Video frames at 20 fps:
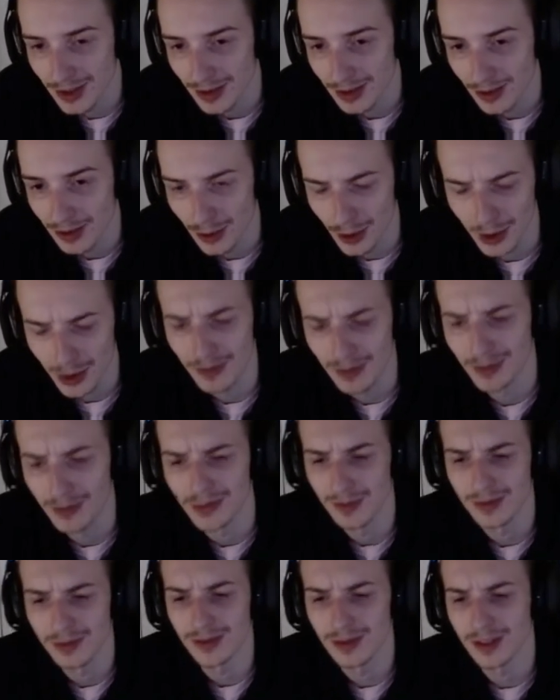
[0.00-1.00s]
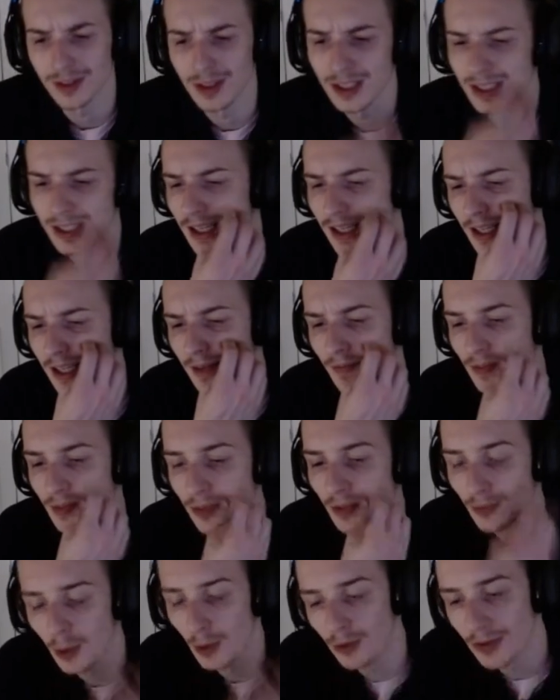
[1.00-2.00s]
or is it the
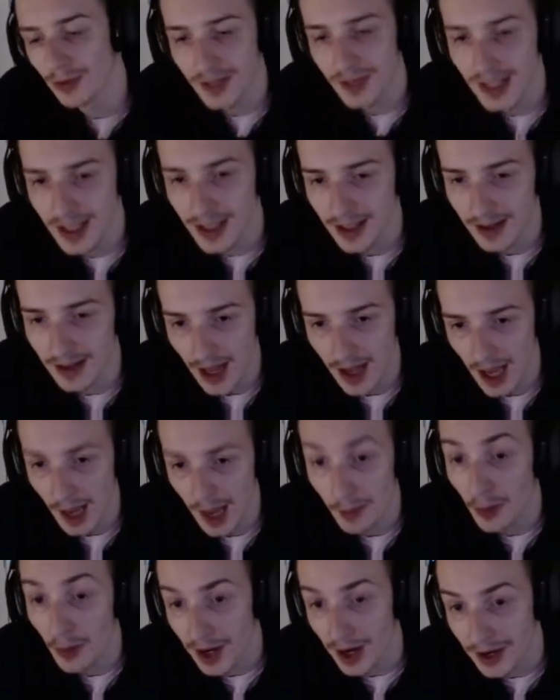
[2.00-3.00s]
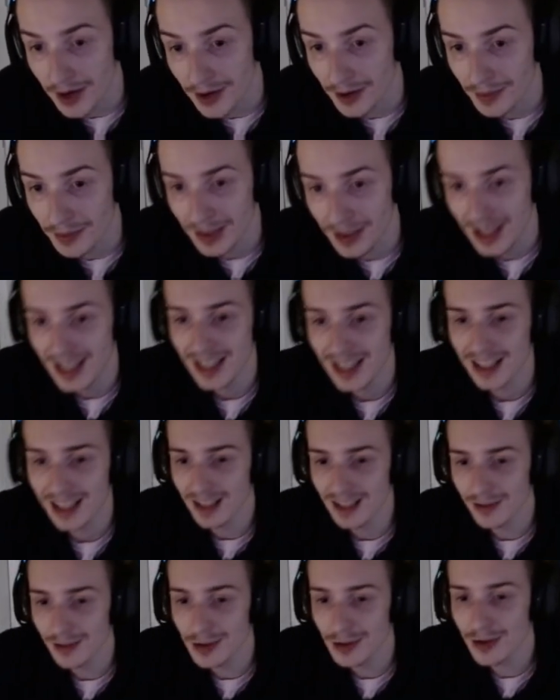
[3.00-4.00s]
450 MR item
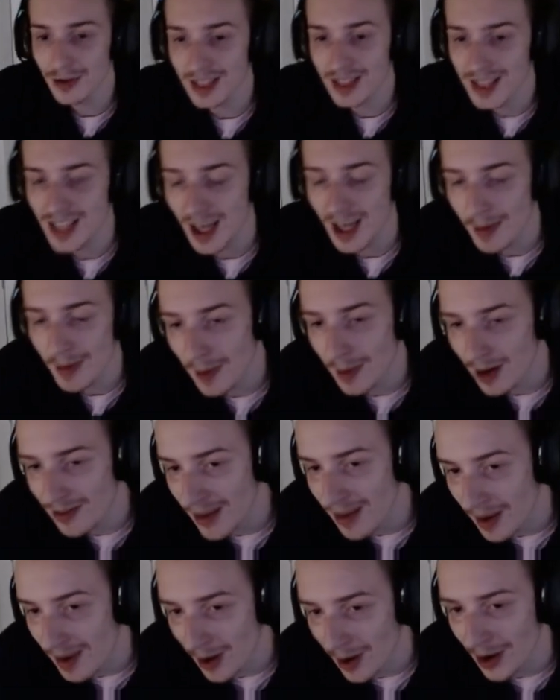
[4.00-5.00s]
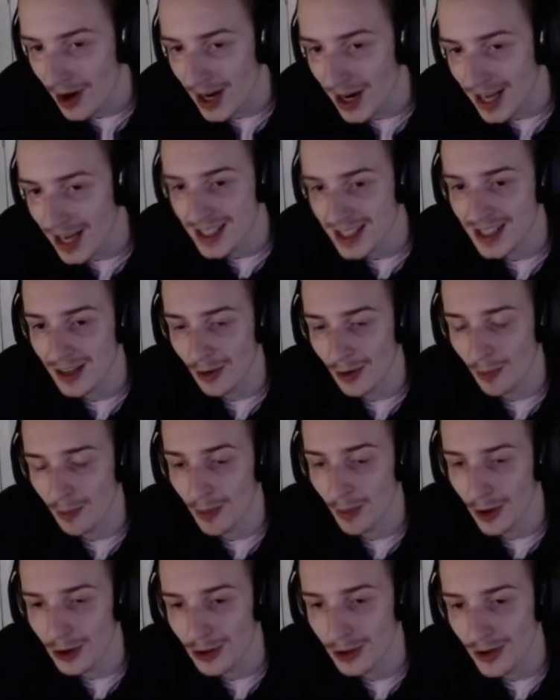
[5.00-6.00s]
gives you the same amount of MR as the
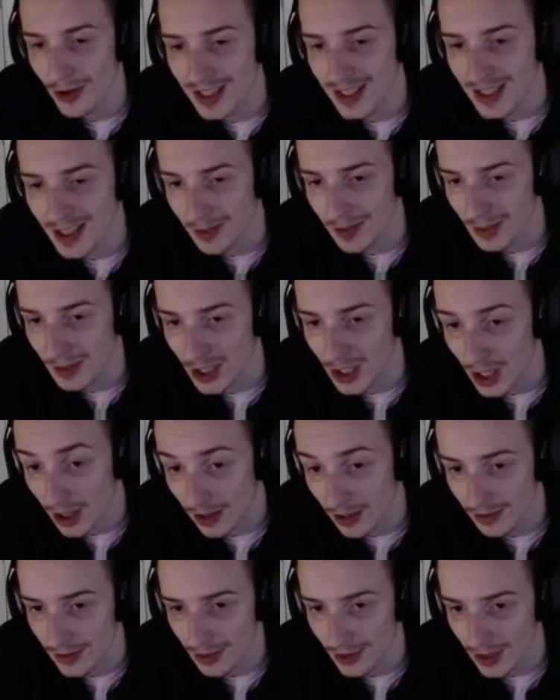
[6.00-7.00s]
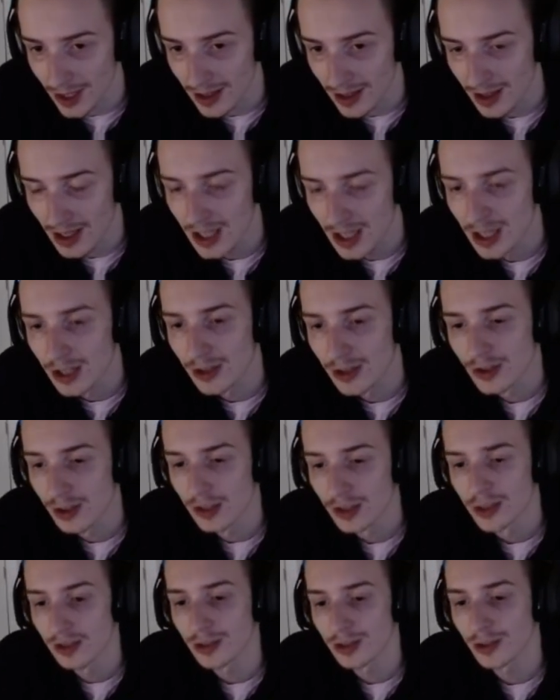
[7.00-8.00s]
Merc treads themselves, right?
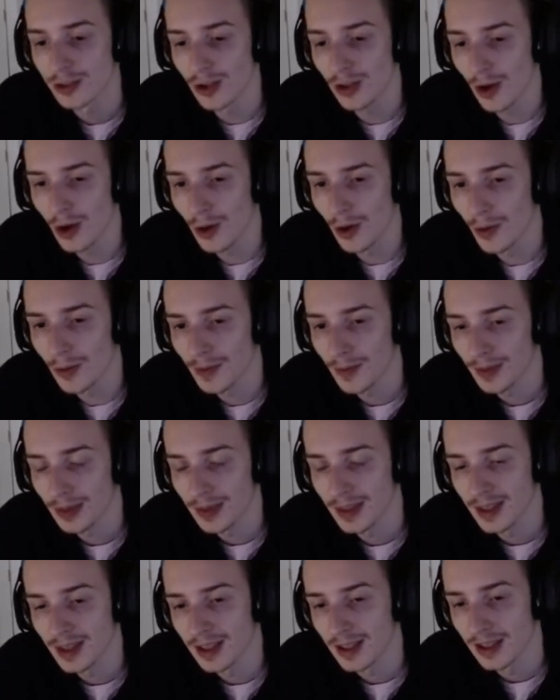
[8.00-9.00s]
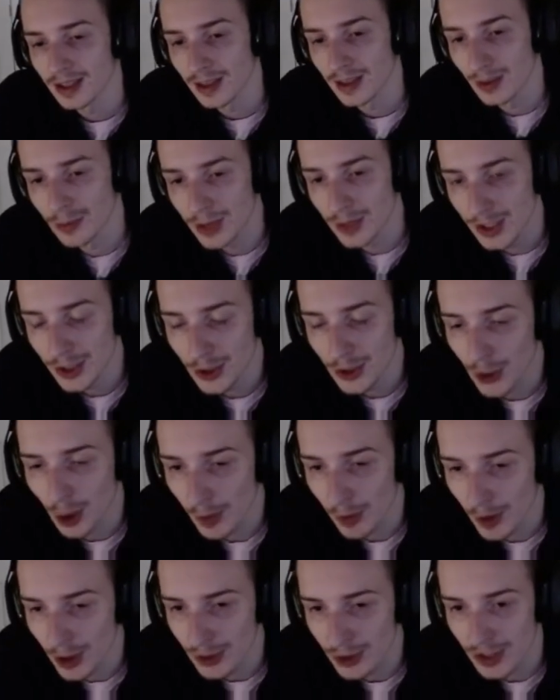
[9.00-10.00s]
So the reason you go
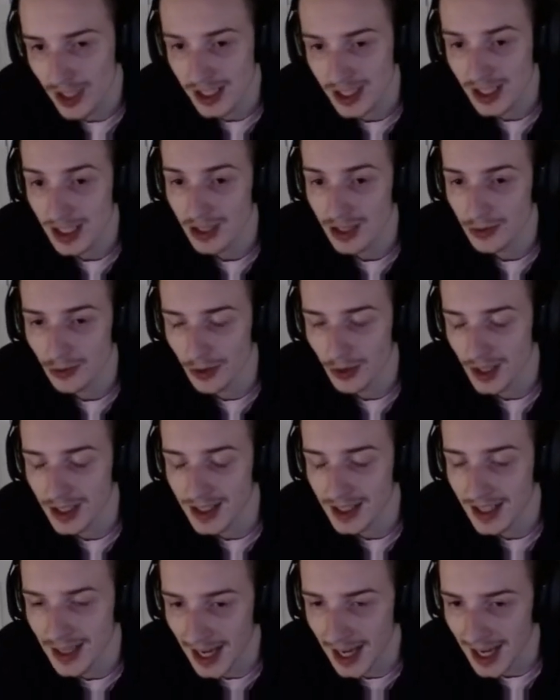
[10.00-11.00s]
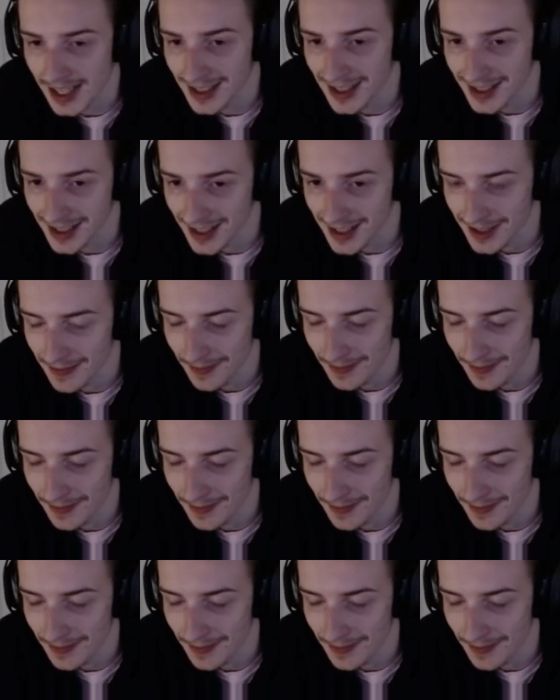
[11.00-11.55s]
Merc treads is for the tenacity.